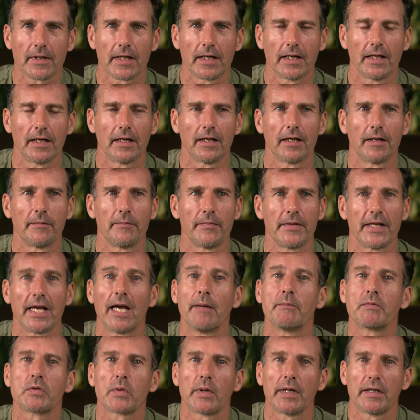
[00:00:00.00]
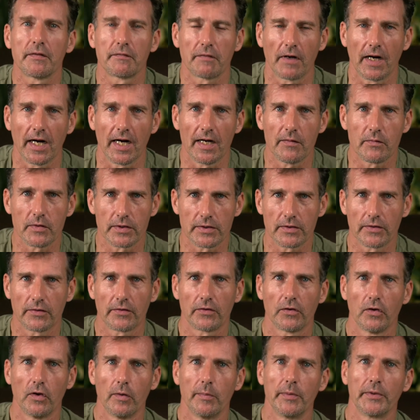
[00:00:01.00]
The M25, which is
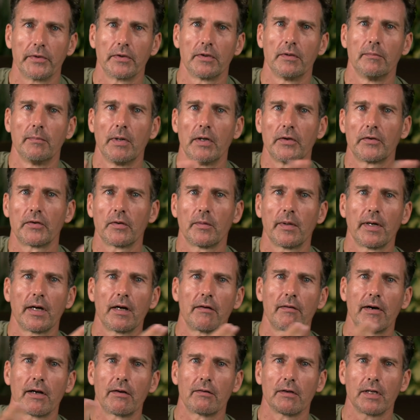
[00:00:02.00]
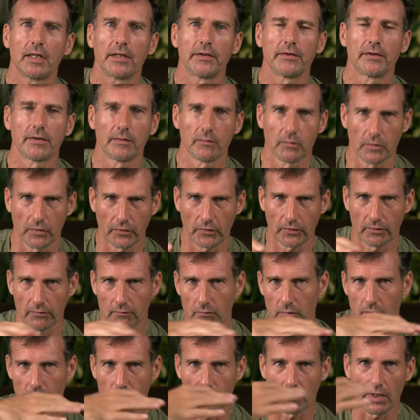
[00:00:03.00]
the orbital motorway around London, was
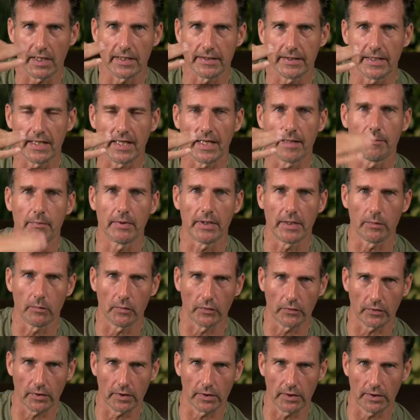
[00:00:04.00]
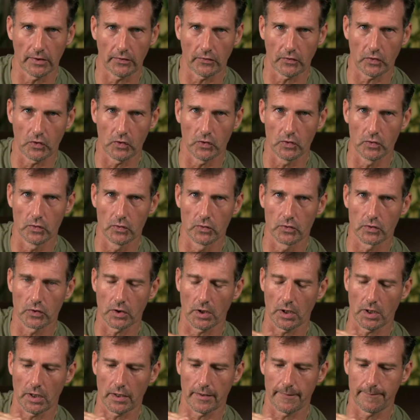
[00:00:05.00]
right there, but it was on these huge
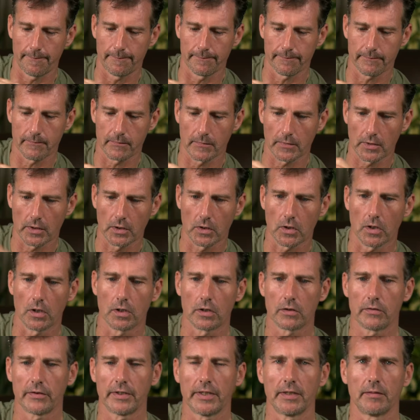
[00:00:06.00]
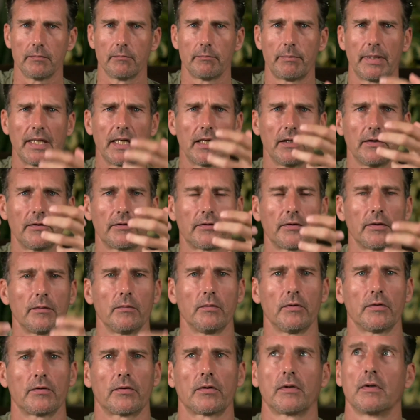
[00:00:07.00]
concrete pillars. It
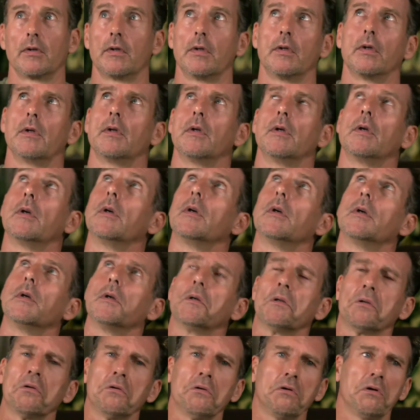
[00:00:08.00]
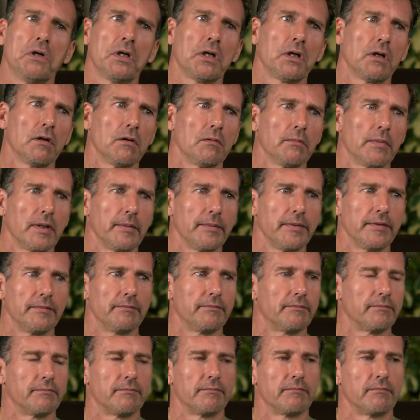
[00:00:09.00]
was, I don't know, maybe
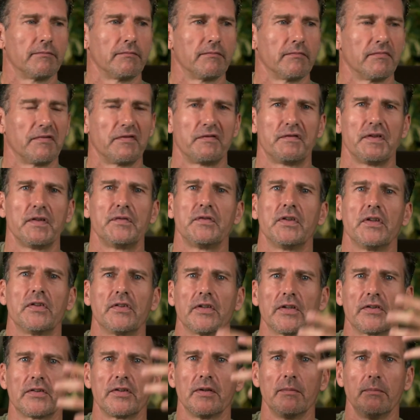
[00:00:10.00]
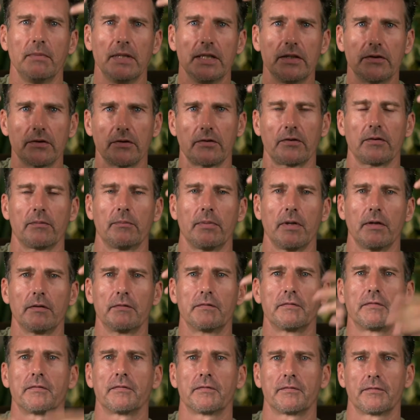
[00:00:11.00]
50, 60 meters
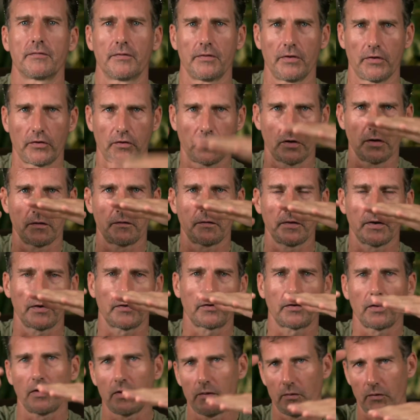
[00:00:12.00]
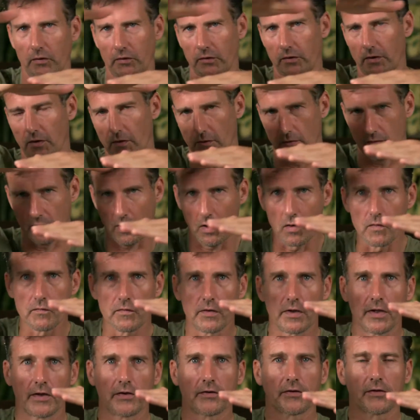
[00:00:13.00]
above the surface. So it was
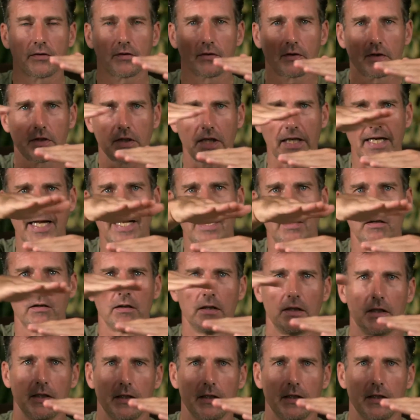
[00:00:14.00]
over this canal.